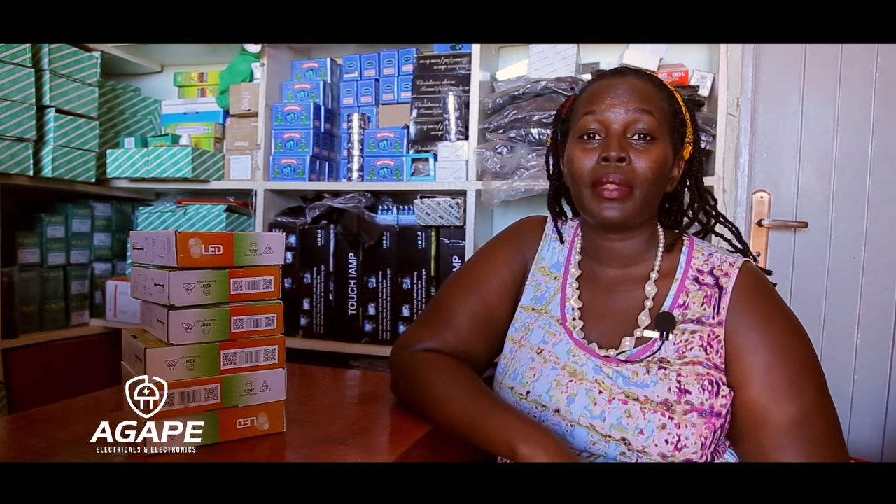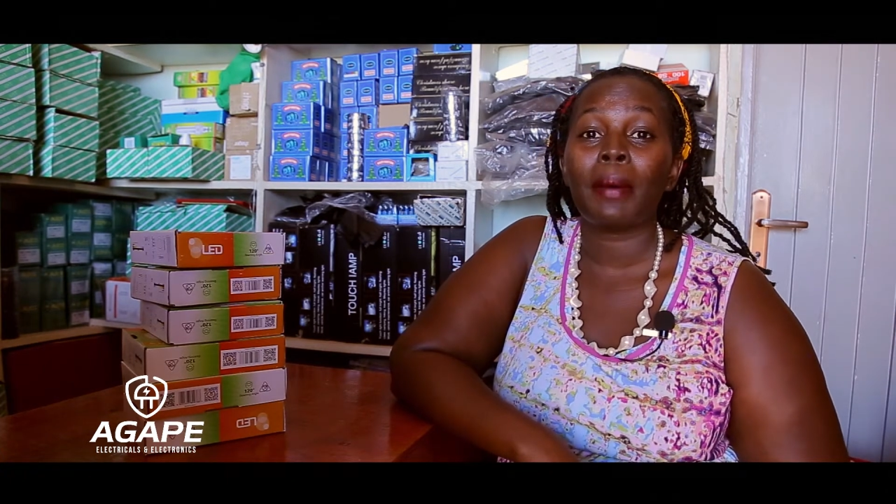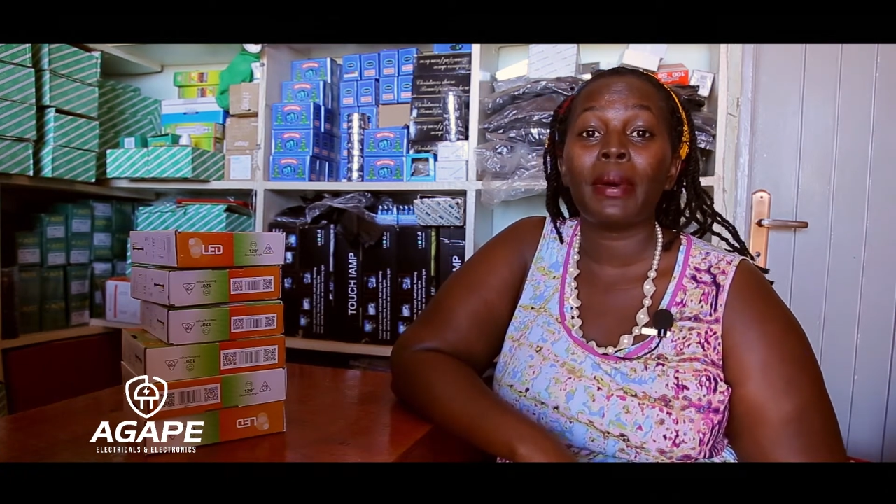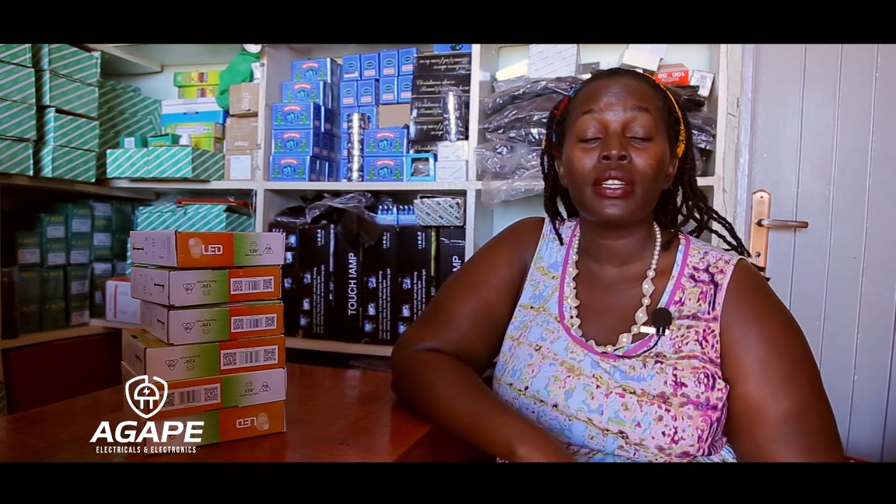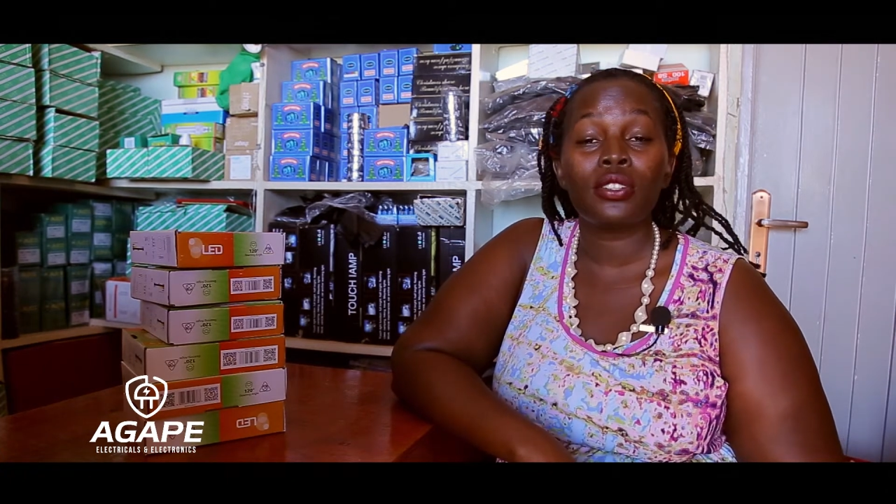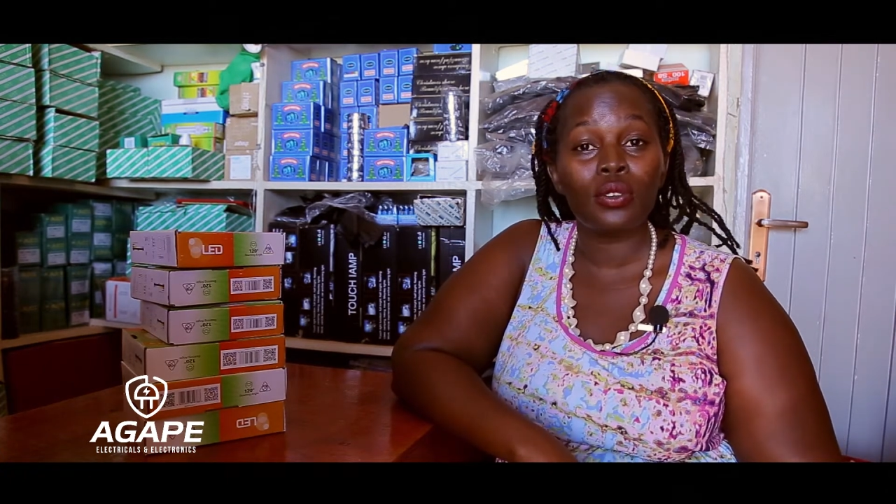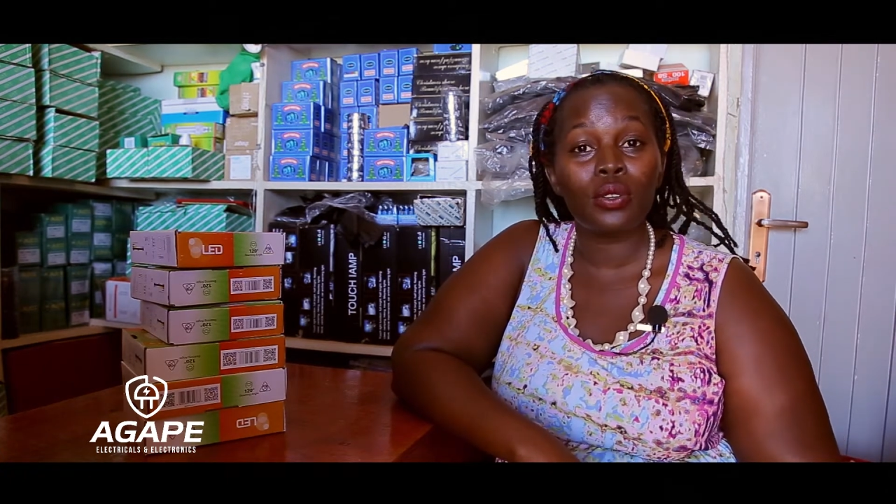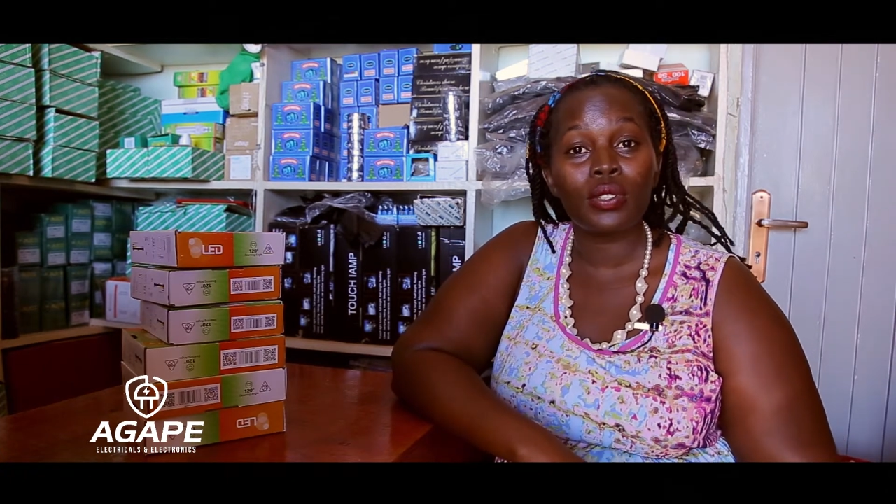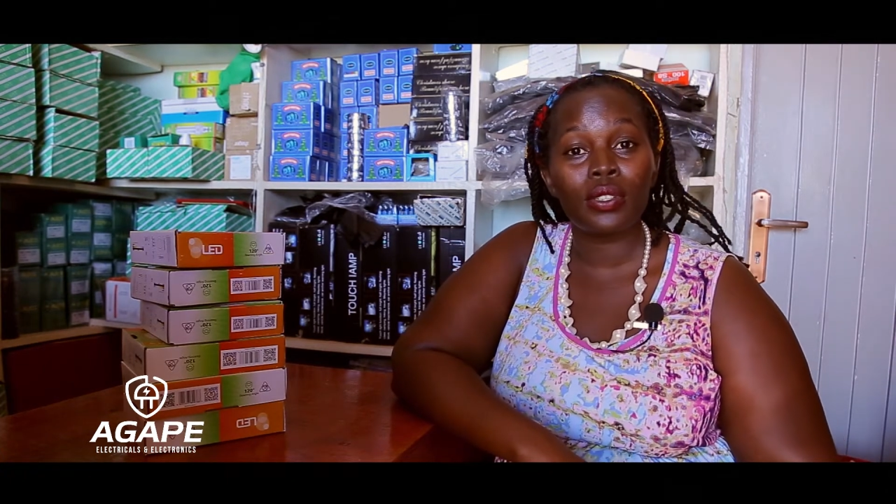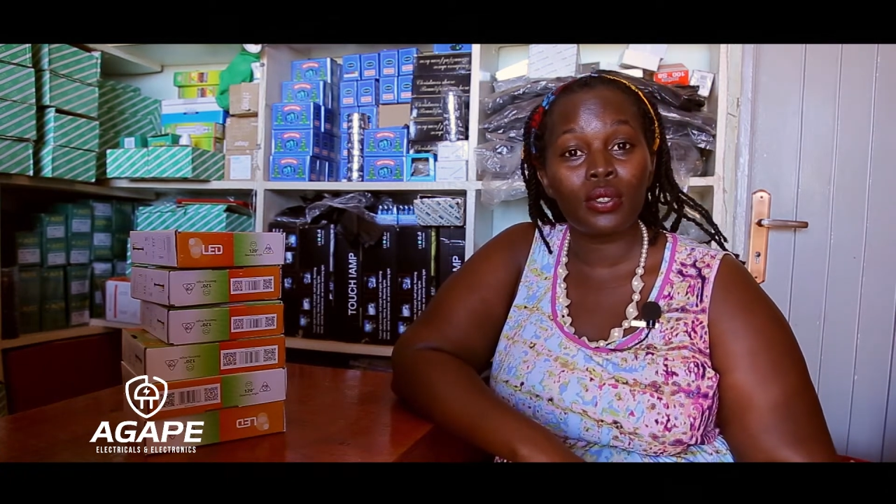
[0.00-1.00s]

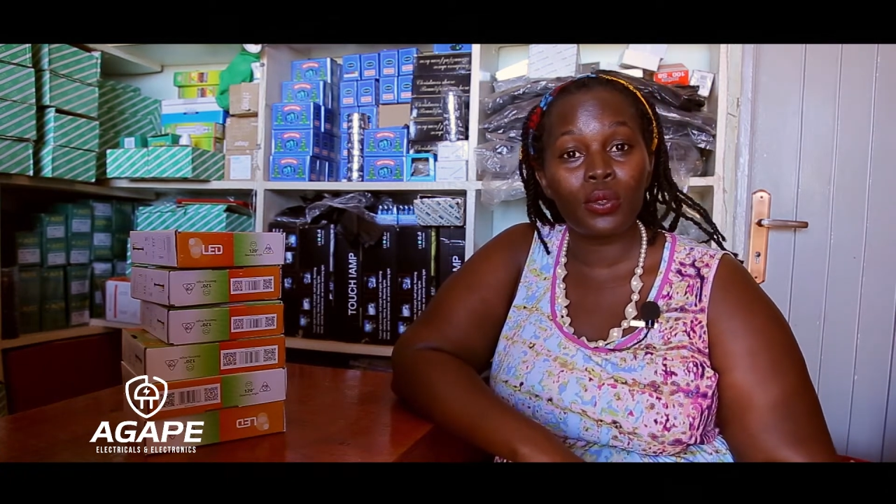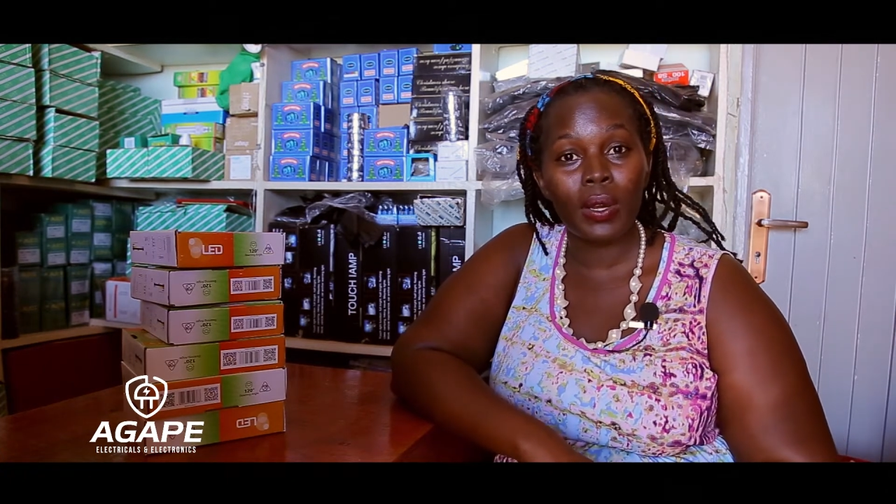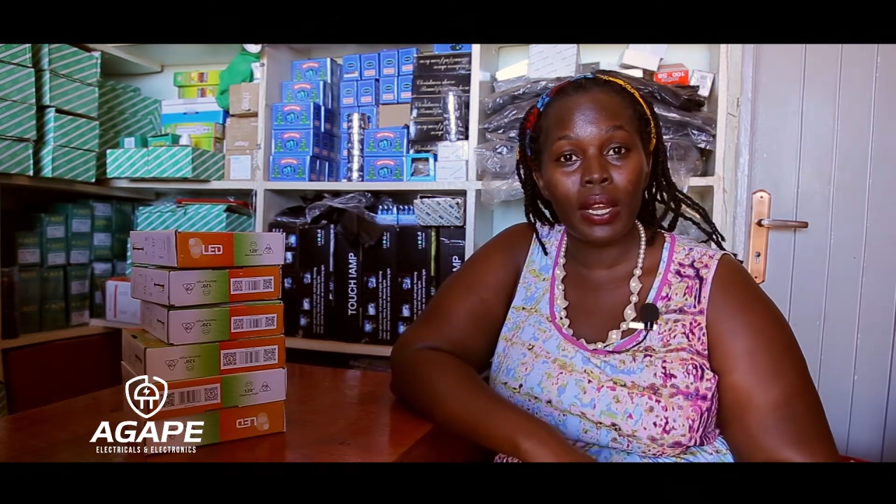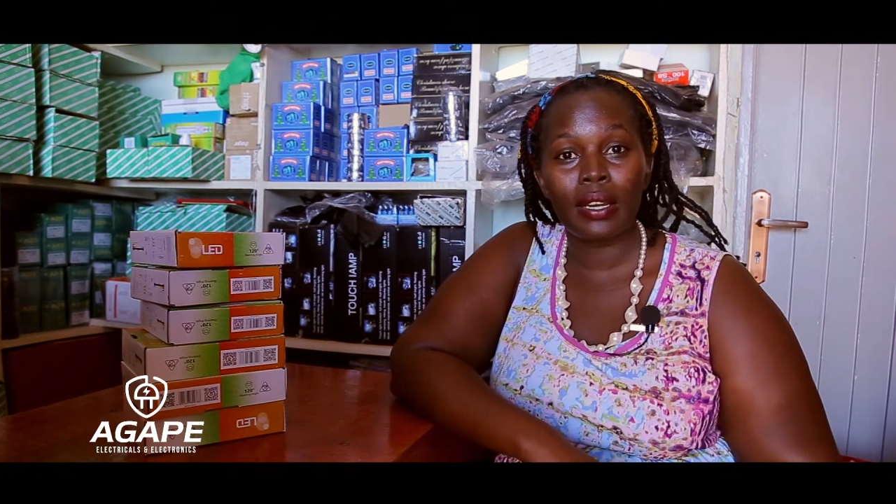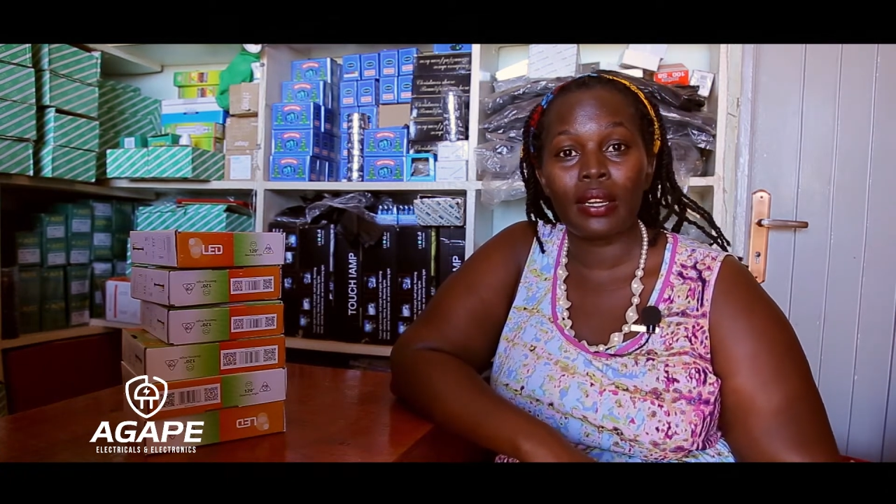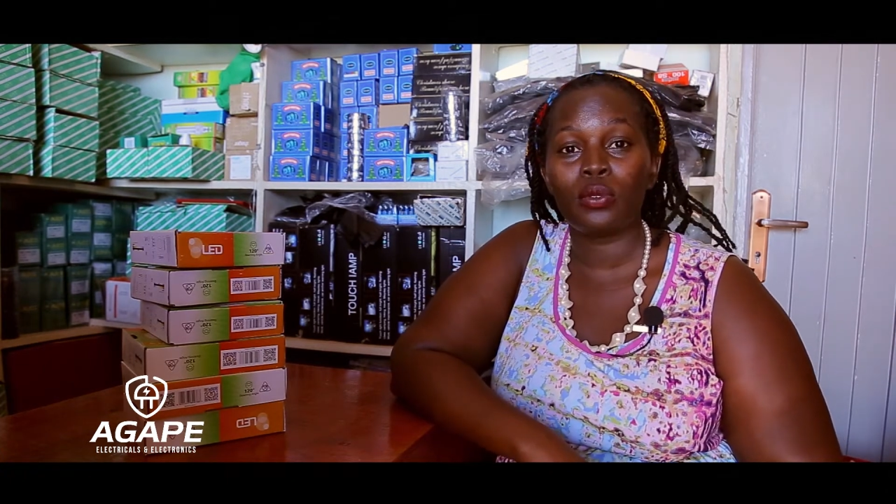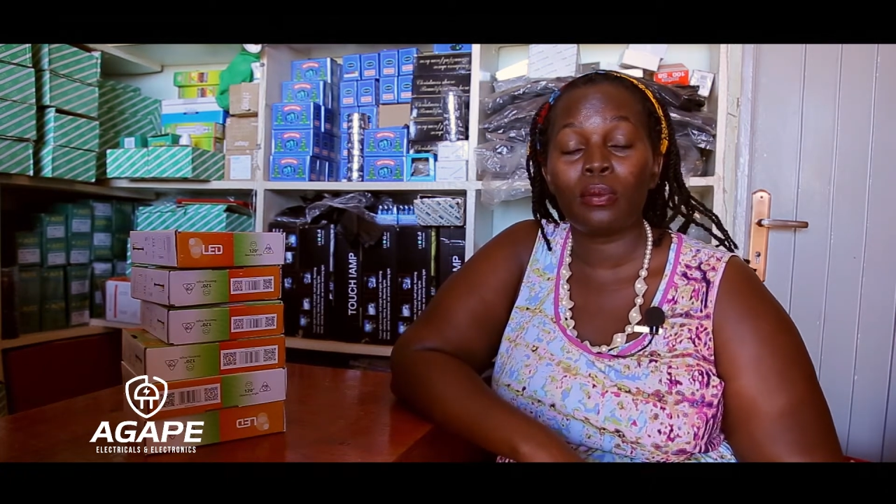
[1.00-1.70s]
materials in Uganda to